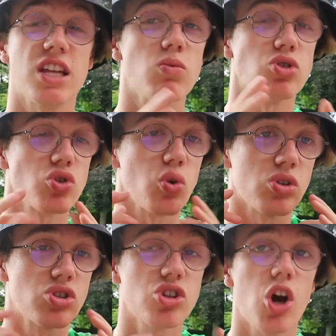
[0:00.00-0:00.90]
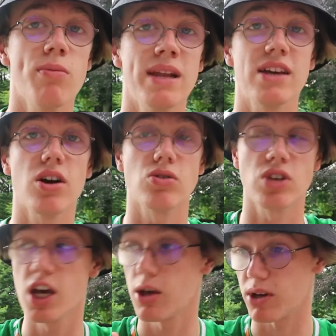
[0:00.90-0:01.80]
he will score so many goals
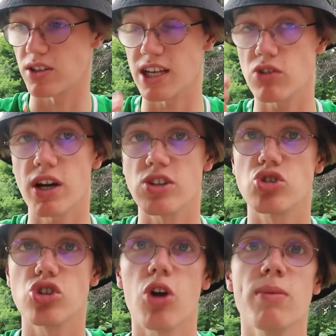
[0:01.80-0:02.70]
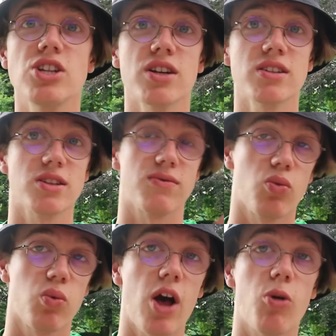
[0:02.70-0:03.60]
because they create so many chances for
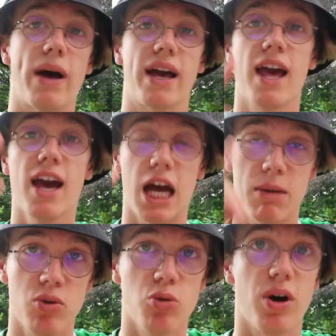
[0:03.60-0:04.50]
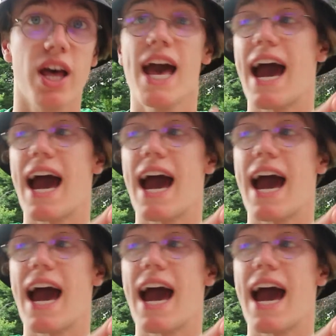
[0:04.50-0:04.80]
Welbeck and Maupay,